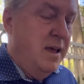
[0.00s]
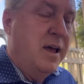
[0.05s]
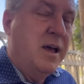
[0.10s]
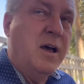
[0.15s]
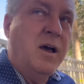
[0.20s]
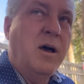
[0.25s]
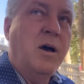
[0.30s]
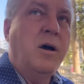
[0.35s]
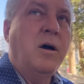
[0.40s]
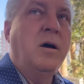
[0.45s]

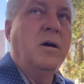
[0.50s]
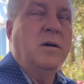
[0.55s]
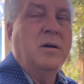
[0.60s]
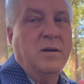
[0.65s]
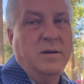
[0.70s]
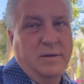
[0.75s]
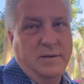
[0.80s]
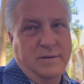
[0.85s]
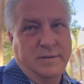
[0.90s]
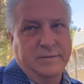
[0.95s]

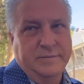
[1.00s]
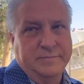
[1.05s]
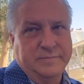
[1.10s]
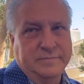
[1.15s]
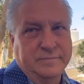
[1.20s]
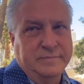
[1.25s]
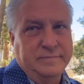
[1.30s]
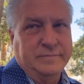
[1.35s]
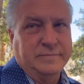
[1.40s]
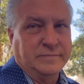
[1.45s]

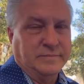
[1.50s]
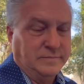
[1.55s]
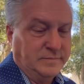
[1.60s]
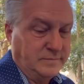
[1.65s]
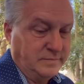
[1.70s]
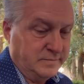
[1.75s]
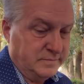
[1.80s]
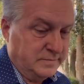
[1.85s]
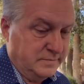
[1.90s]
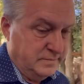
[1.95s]

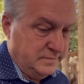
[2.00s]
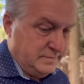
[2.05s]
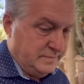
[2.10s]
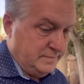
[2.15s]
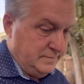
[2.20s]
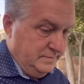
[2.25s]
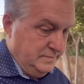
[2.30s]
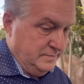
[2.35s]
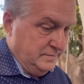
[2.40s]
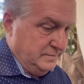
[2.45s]

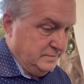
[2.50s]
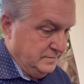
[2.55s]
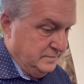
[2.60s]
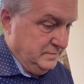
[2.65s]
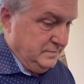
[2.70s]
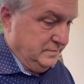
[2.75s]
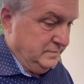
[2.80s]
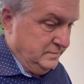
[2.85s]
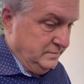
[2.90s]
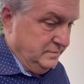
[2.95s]

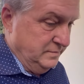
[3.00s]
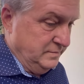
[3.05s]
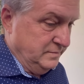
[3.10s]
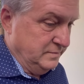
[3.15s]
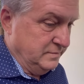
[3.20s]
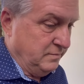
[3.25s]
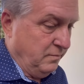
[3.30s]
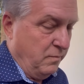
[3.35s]
No one is speaking in this clip.